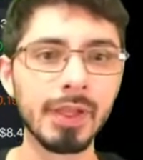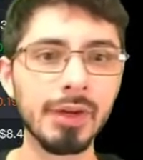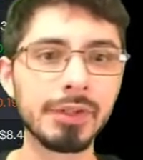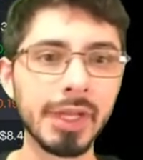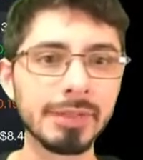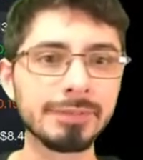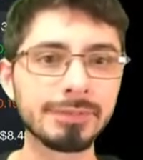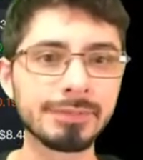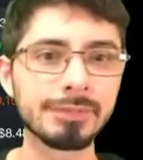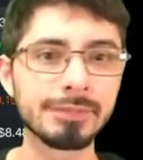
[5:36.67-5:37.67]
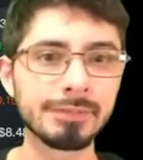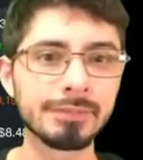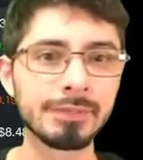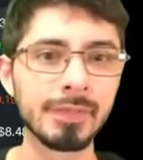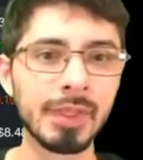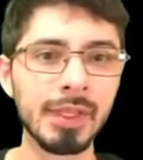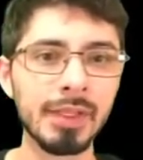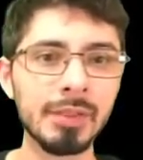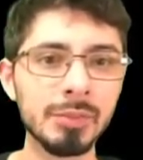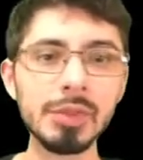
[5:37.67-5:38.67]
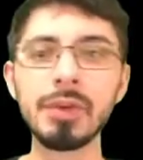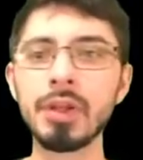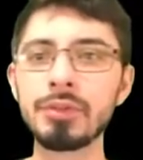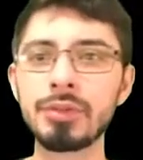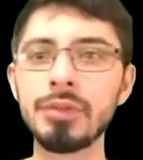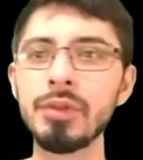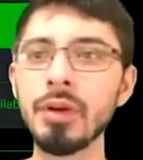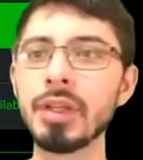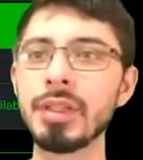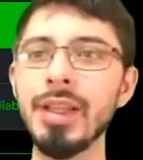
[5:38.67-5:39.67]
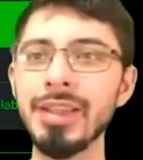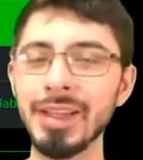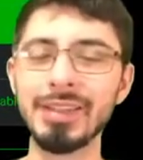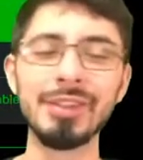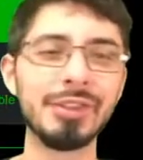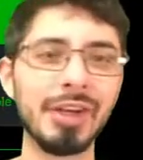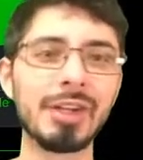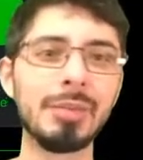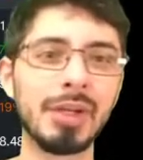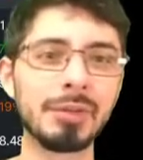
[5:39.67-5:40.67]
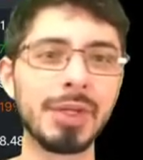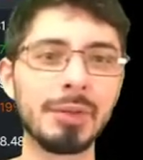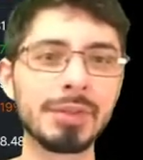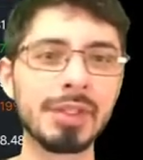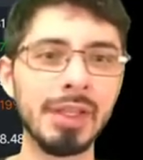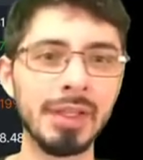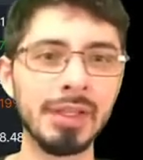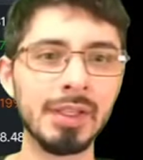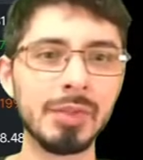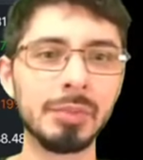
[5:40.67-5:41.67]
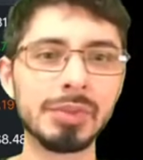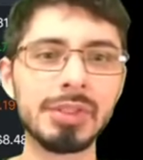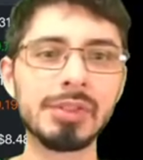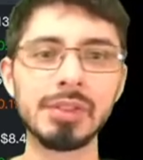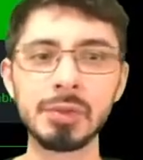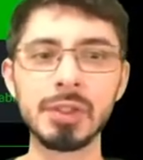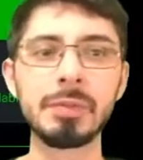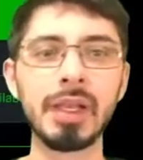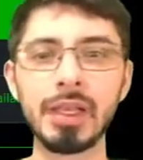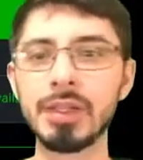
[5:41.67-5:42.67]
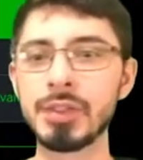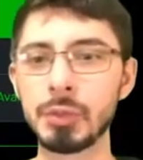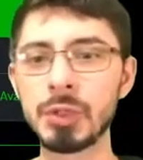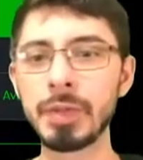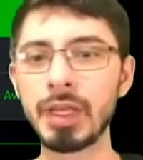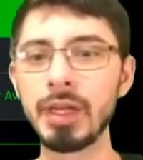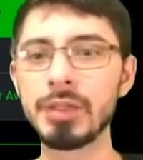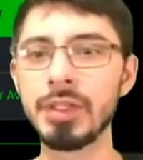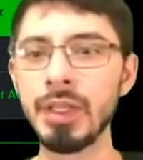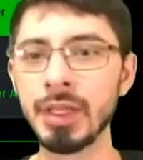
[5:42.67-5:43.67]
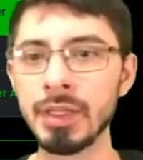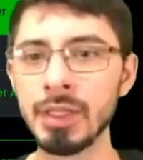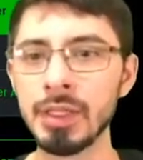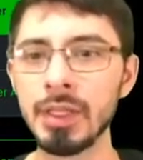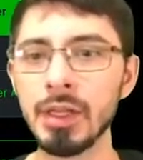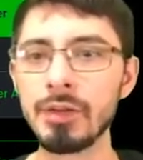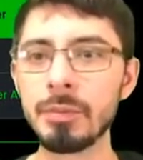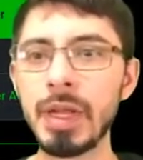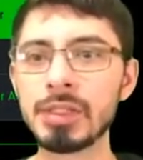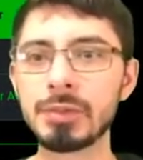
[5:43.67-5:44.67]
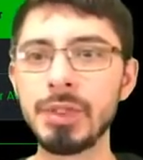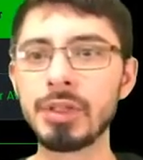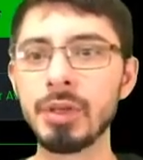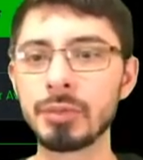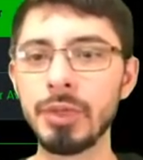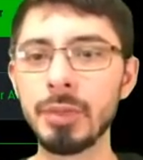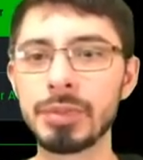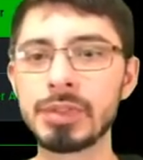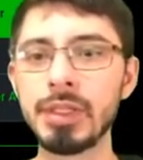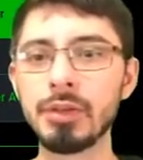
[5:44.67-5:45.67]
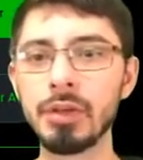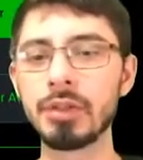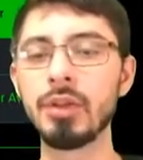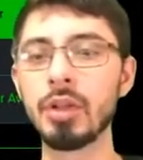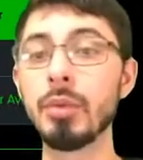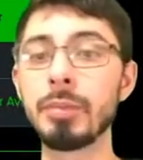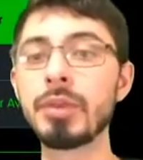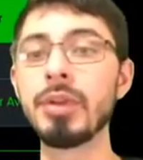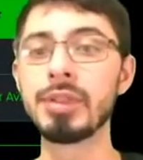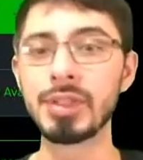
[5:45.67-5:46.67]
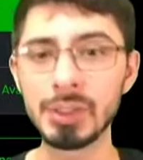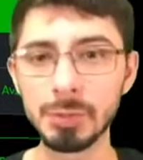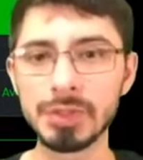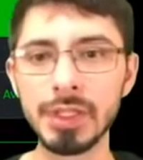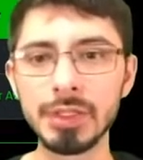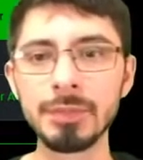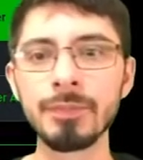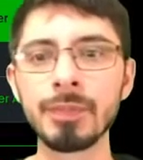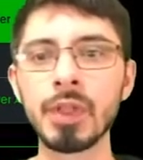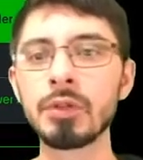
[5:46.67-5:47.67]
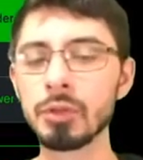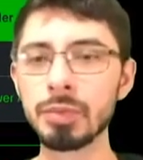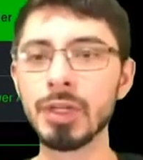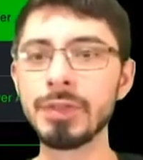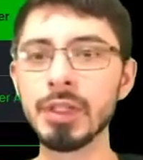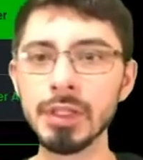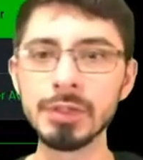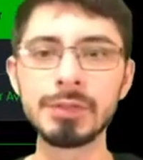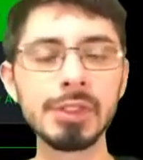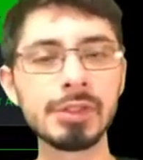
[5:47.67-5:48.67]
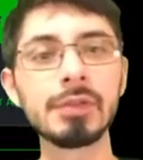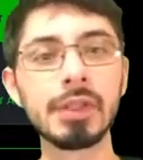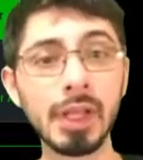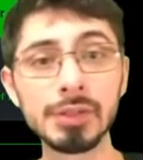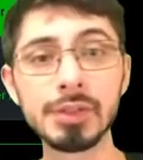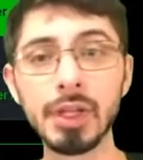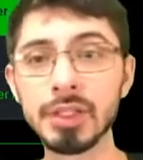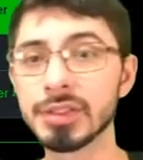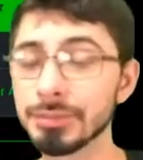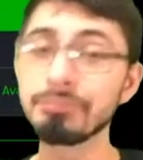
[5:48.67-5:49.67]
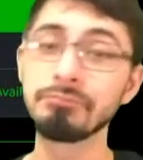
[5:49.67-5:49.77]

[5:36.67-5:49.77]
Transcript: Okay. Moving on to, I didn't talk about my position in Switchback Energy. Switchback Energy, over the past week, you're up 28%. All in all, I'm up 36%. Total profit of just over $1,000.